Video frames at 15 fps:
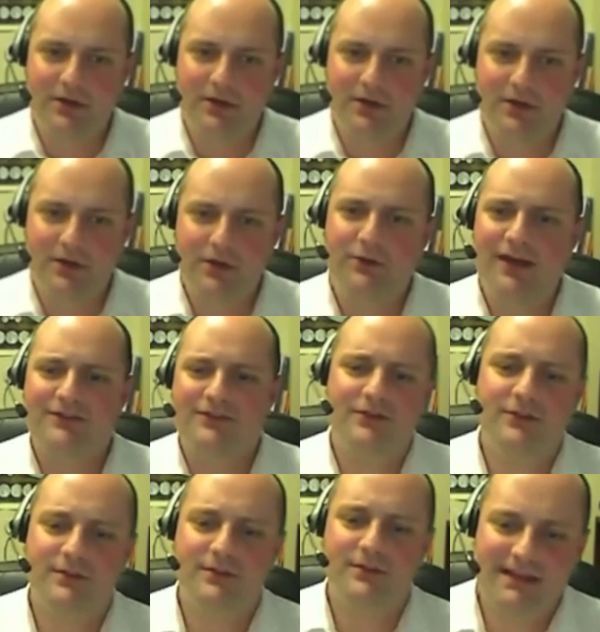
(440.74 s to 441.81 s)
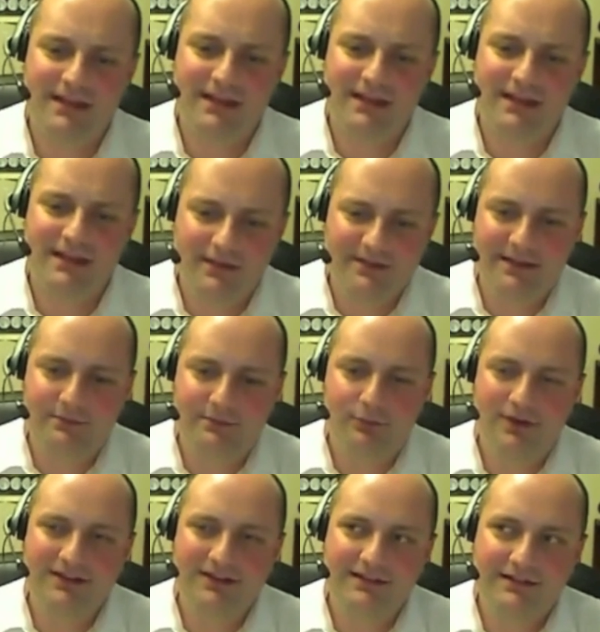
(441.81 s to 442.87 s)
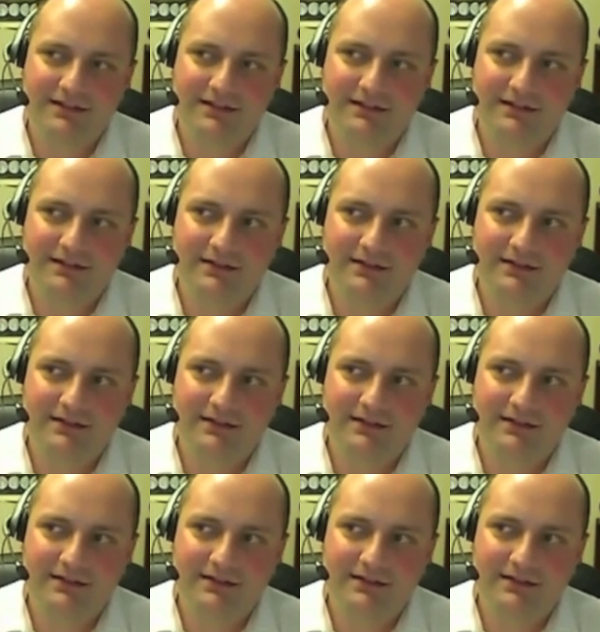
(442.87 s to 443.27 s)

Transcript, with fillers: So actually, so you bring that, bring that up. What's